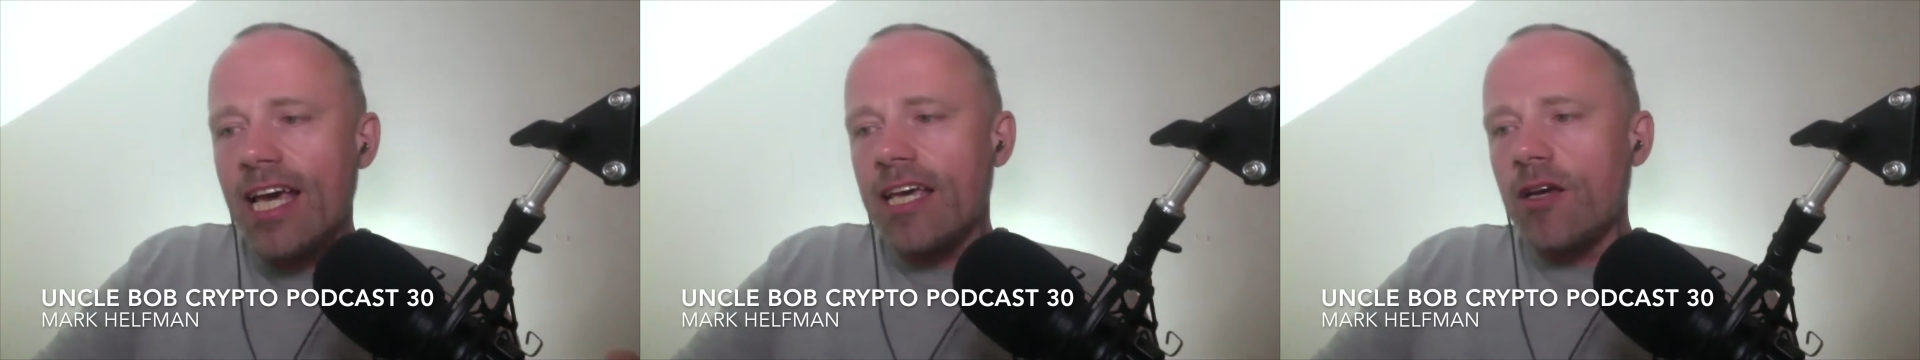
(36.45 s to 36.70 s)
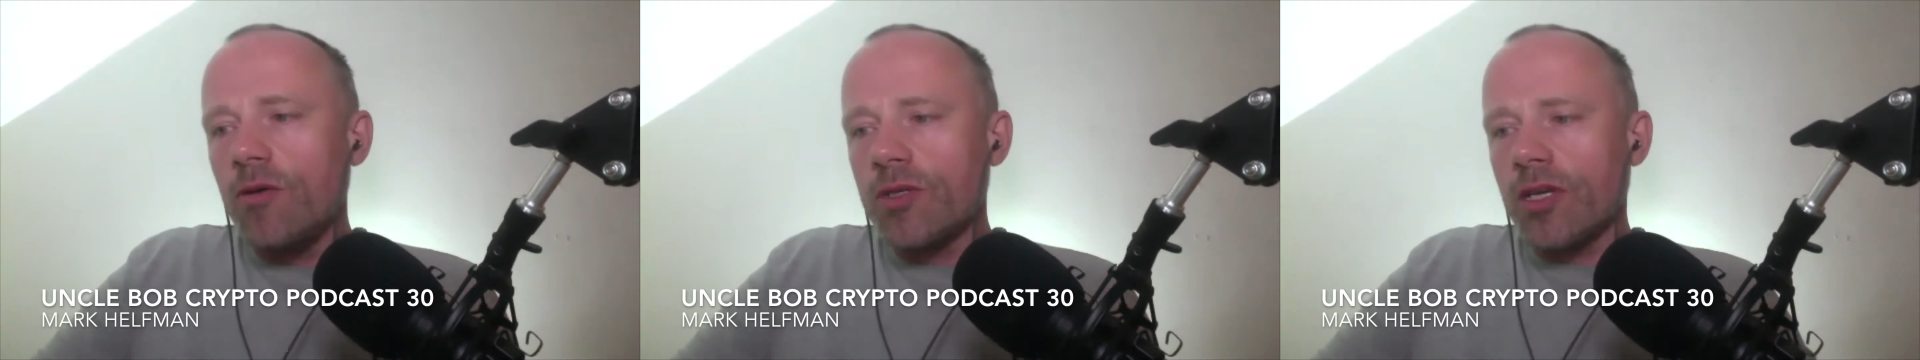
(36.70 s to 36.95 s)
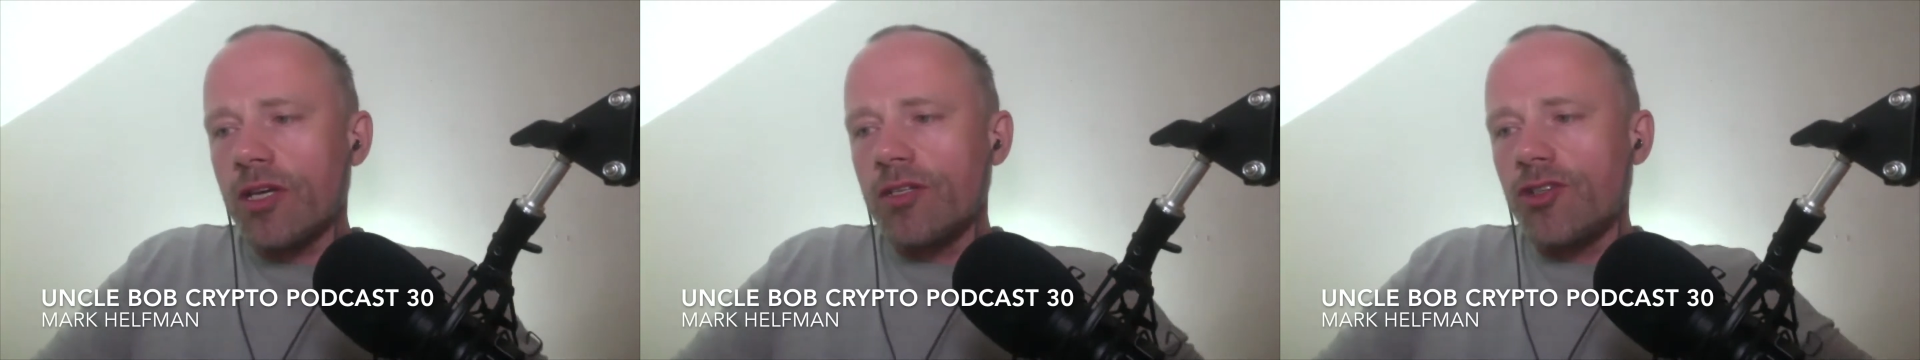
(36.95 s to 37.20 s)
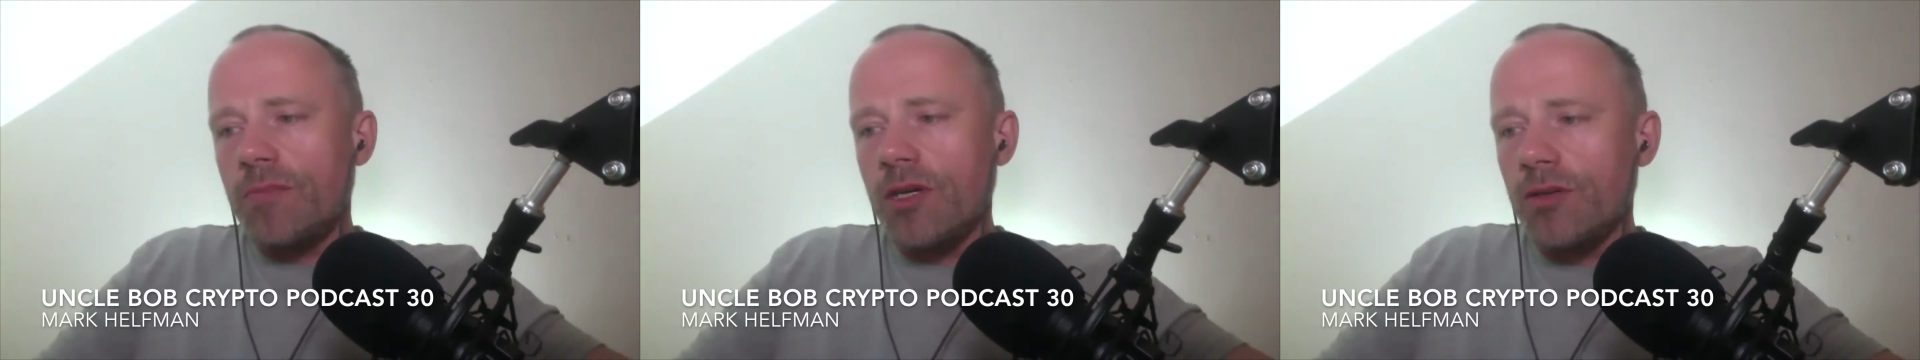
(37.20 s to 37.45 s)
He also
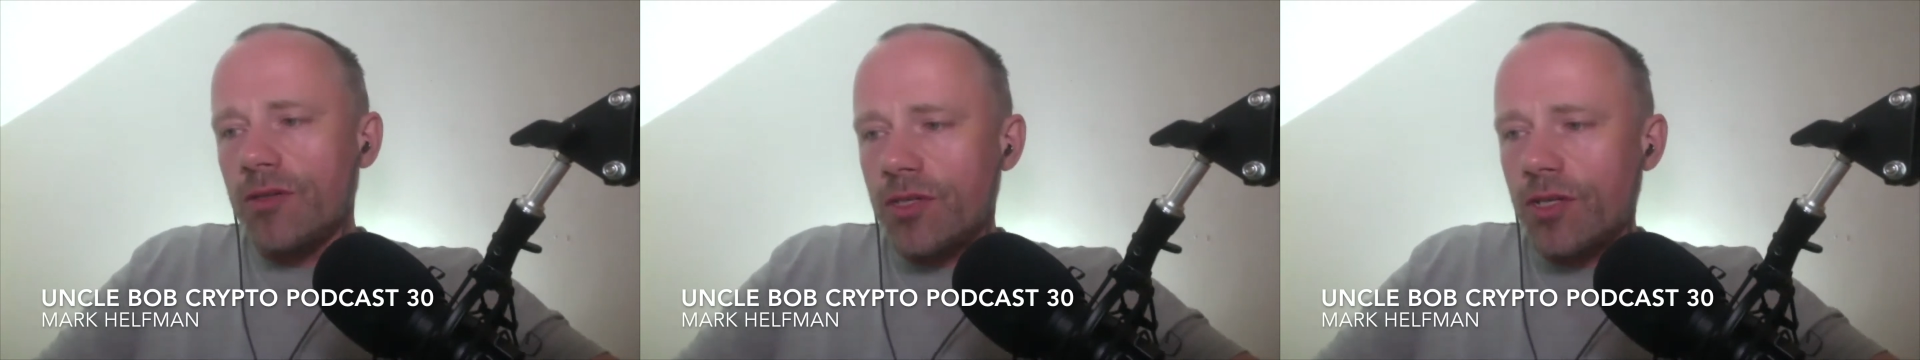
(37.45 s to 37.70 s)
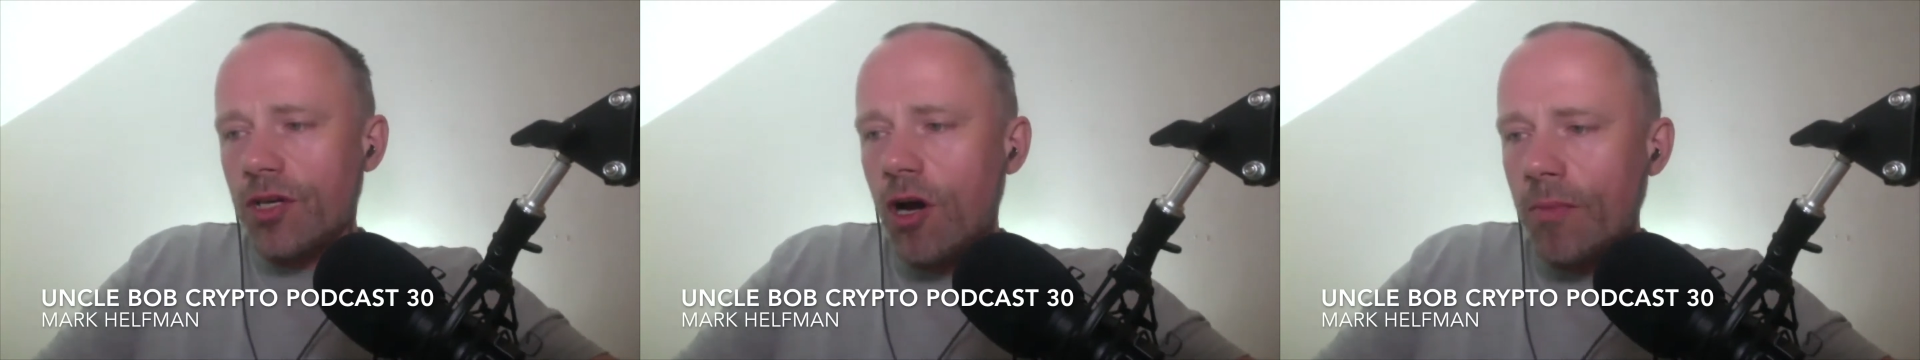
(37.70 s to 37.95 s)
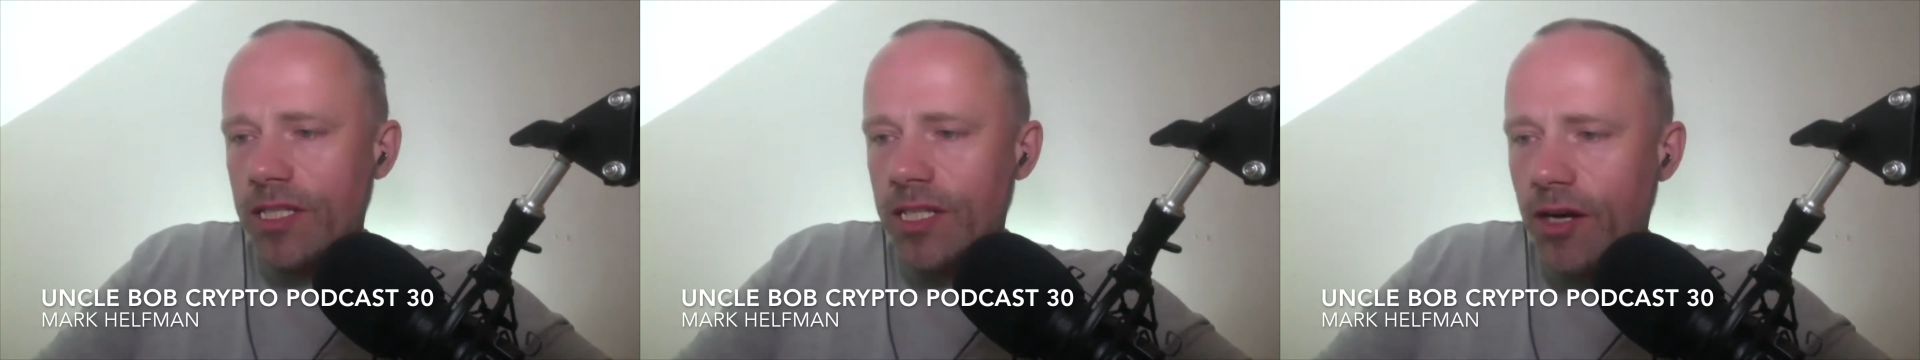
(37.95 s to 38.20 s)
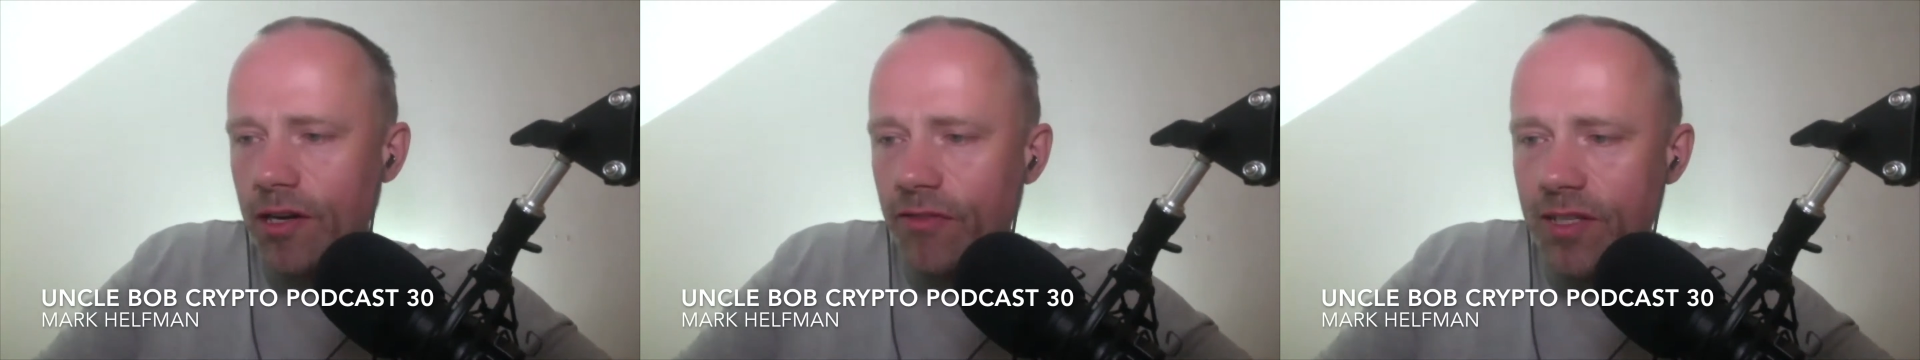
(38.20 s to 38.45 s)
contributes
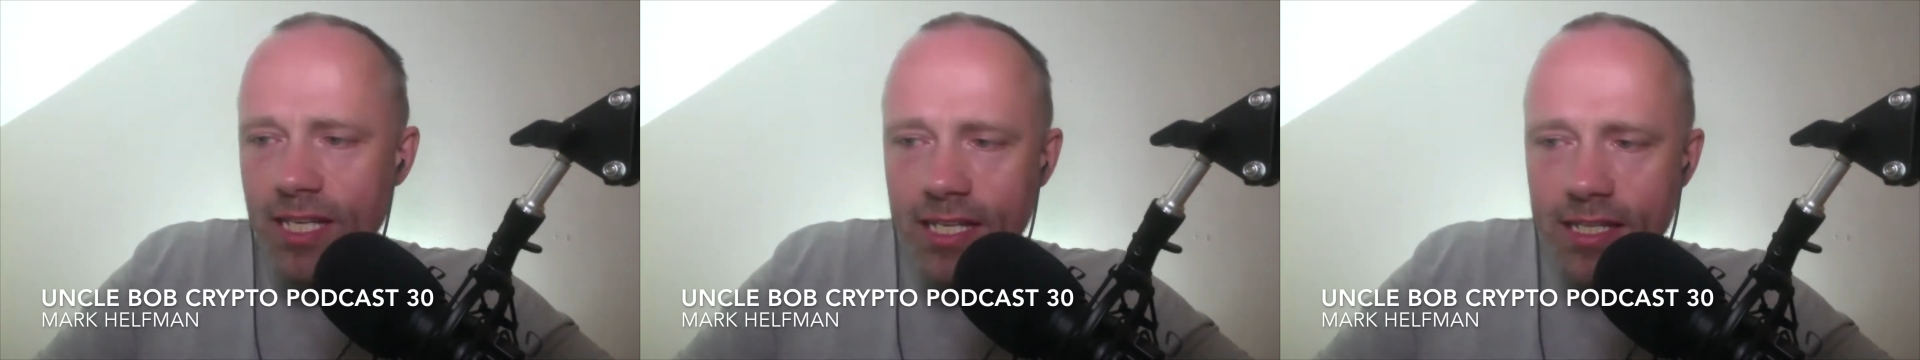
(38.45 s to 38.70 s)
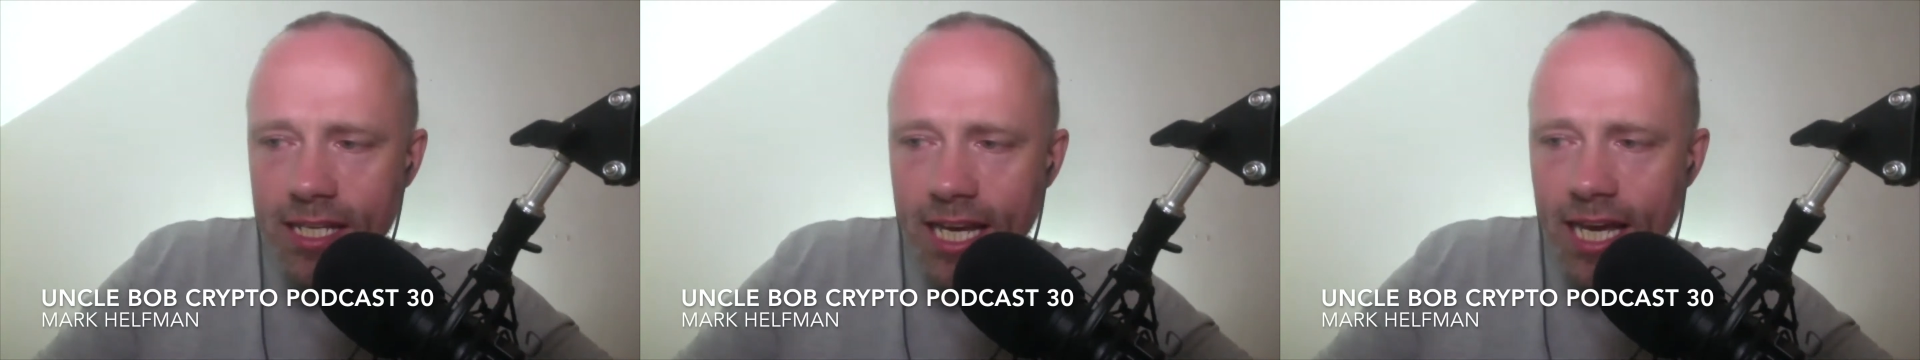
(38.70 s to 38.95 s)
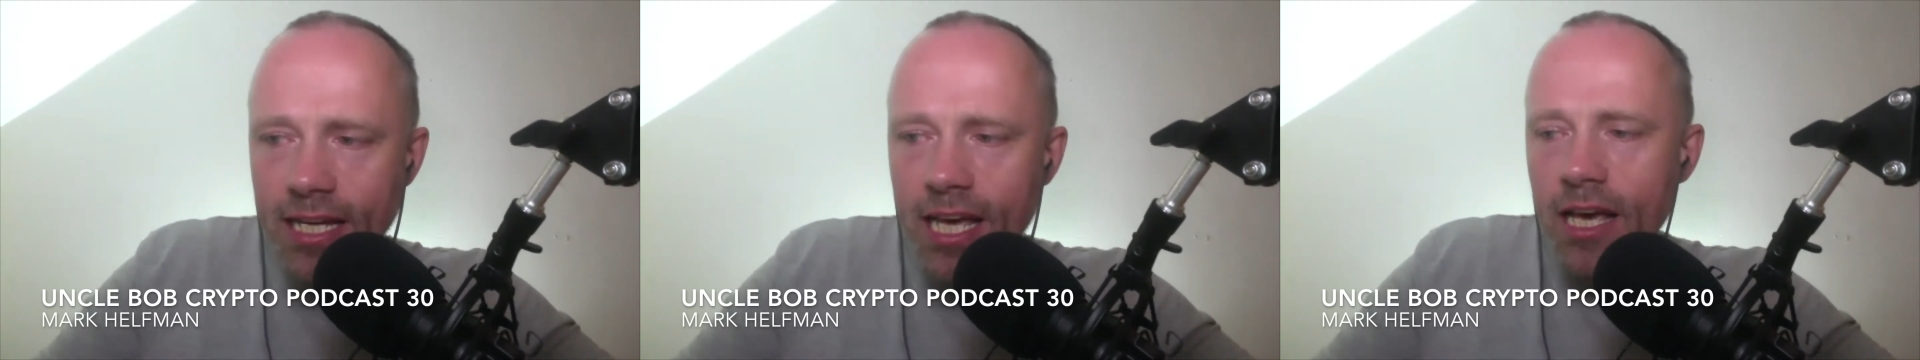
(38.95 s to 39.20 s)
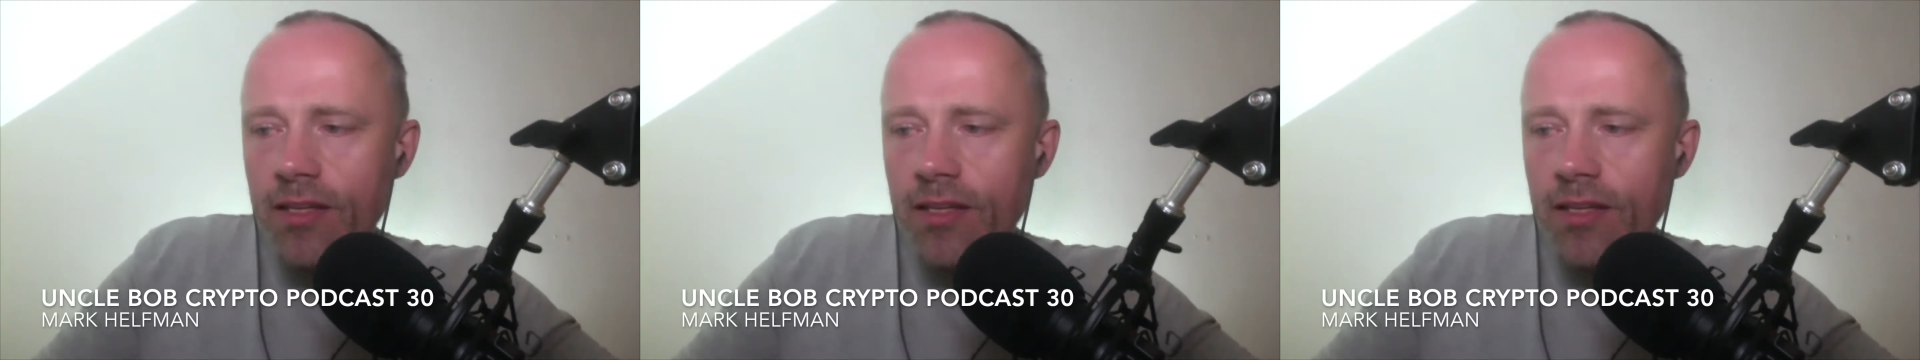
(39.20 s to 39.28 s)
commentary for CCN,